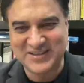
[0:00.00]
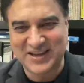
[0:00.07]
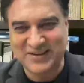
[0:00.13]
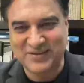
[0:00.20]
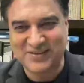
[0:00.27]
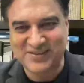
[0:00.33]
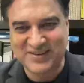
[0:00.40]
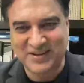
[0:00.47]

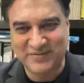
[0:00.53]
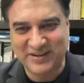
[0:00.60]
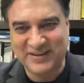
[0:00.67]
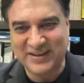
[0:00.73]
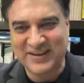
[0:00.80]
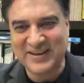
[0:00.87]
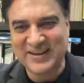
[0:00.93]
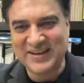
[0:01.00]
time-consuming
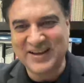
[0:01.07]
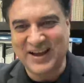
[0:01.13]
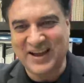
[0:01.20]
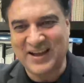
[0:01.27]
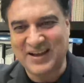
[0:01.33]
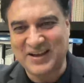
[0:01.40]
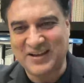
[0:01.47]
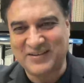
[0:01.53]

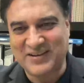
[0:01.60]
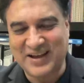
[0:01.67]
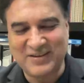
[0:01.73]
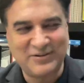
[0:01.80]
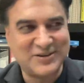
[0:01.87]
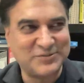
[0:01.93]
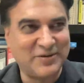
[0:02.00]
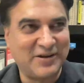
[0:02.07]

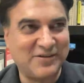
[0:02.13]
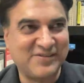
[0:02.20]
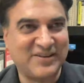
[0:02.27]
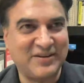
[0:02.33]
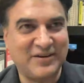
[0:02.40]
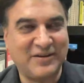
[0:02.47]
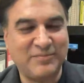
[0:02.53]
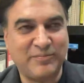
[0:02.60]
language models,
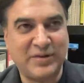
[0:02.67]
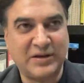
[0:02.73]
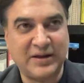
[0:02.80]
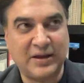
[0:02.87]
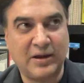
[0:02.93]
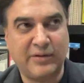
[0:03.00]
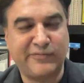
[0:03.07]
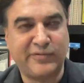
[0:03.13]
and then
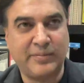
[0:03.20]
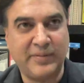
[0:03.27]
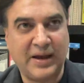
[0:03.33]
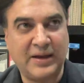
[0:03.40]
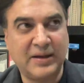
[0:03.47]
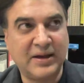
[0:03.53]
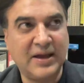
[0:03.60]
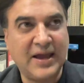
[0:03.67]
building it up from there.